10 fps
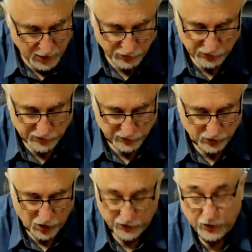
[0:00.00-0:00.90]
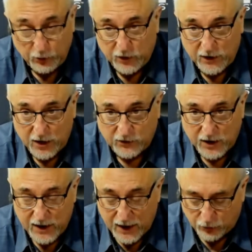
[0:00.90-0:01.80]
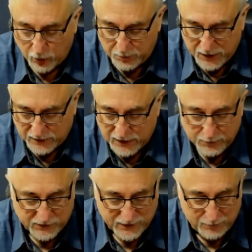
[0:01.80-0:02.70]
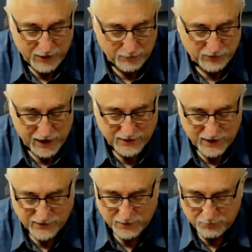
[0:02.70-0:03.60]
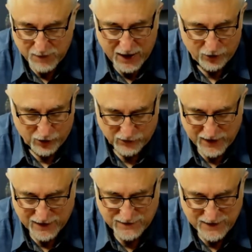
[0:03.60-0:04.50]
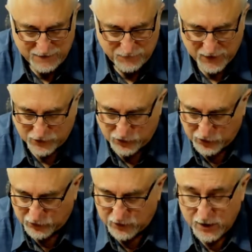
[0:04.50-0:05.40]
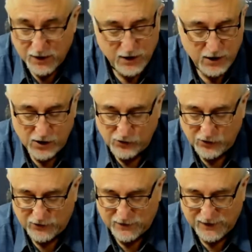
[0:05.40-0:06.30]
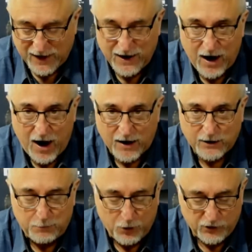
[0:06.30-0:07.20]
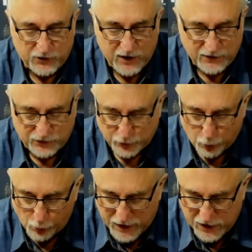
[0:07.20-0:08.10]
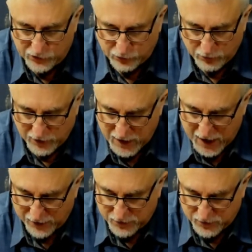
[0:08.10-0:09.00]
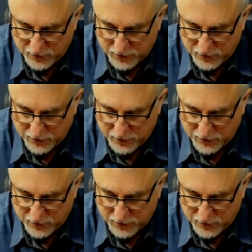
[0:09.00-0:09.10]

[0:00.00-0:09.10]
Just as long as Houston doesn't get out to a big lead. But sometimes that doesn't matter because that defense just like an octopus, they squeeze you to death.